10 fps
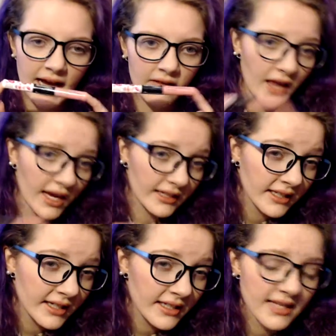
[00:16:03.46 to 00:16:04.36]
I
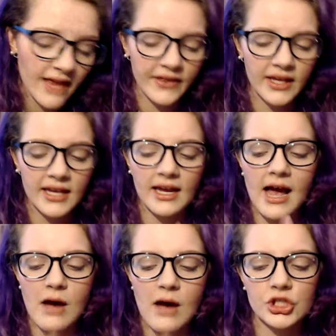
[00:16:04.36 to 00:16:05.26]
like this. I
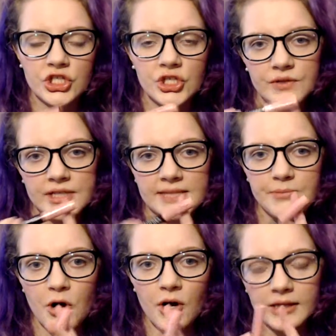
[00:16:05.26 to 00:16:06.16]
think I would just use
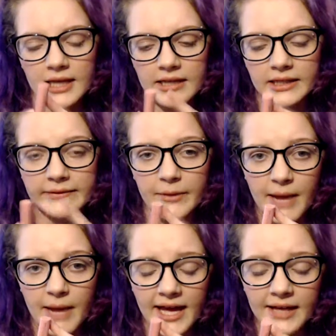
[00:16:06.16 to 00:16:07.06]
this part and let it leave
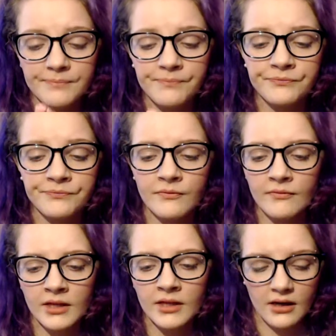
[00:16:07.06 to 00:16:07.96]
it matte.
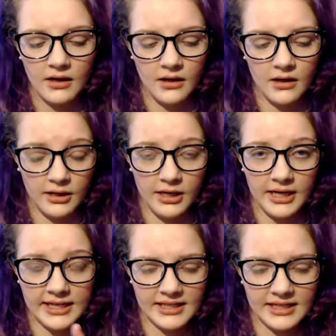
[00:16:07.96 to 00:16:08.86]

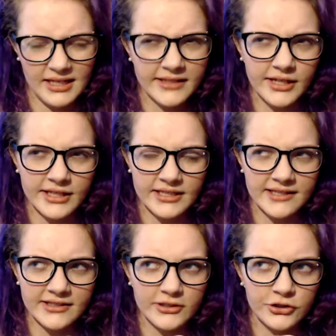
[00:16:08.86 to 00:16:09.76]
It
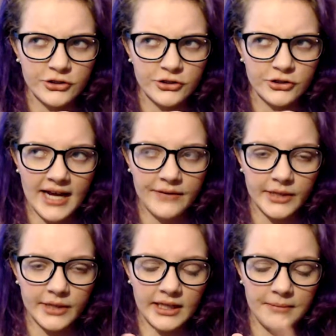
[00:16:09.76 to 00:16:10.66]
doesn't look
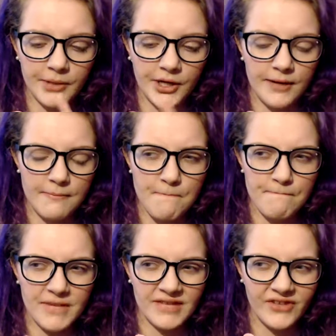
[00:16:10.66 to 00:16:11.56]
drying really, but
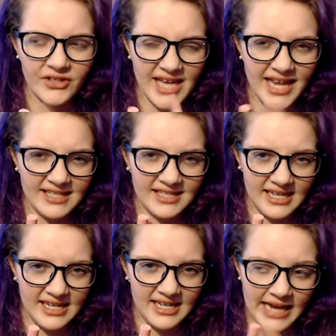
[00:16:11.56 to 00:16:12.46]
it feels kind of
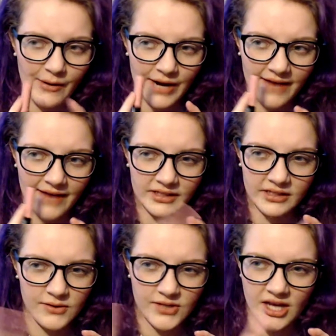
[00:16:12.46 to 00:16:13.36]
sticky. I would have
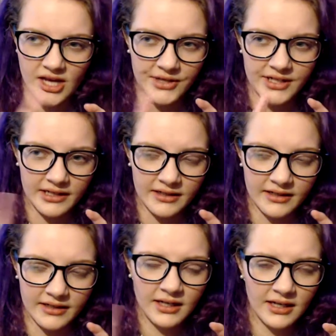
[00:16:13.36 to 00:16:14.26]
to do something
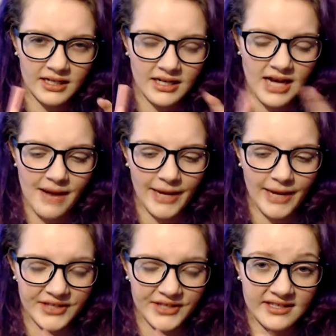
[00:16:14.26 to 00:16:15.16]
to
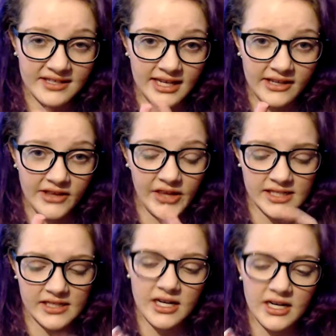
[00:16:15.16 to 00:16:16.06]
combat the sticky that
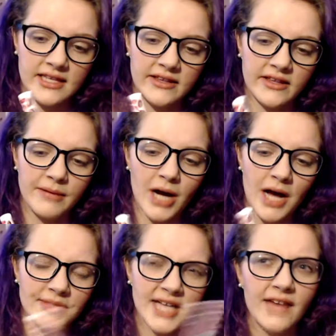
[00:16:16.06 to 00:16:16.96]
this does. And then the
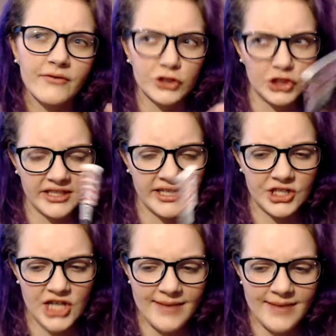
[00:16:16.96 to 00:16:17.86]
Balm Side feels just
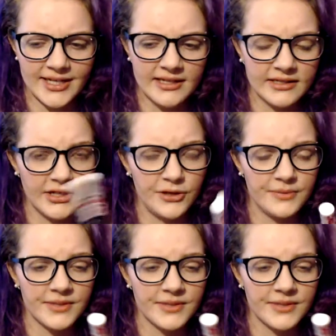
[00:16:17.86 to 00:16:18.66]
like a chapstick in a tube.